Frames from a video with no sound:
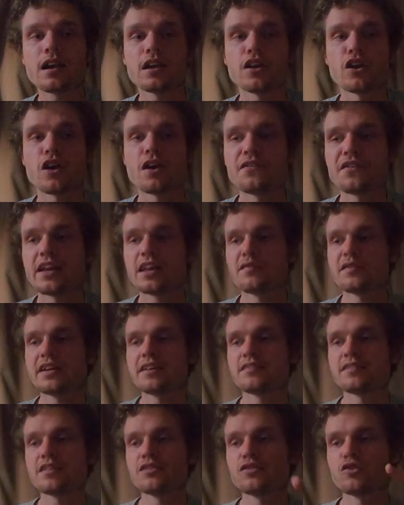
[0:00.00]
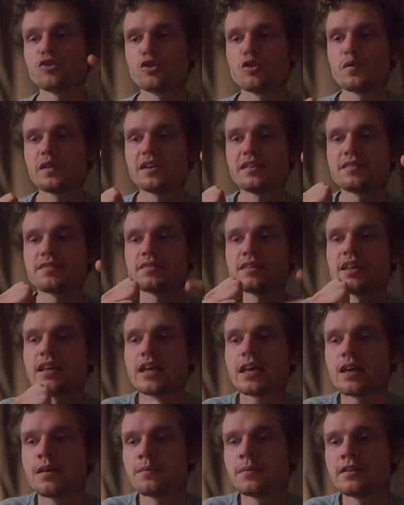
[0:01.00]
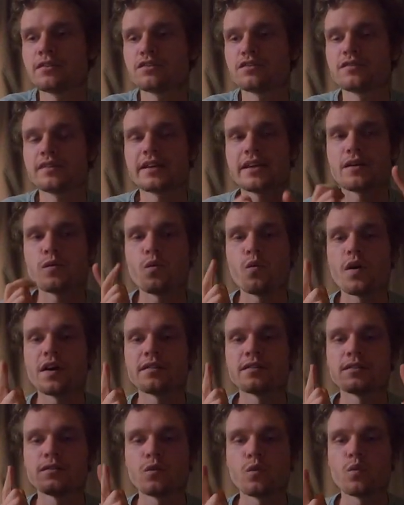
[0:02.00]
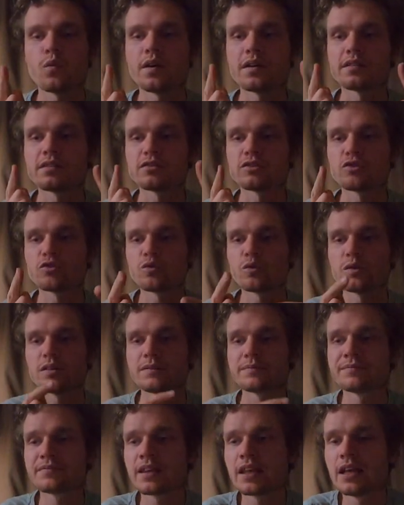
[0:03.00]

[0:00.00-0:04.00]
Gonna go with Alaves, two new winners compared to a 1-1 draw.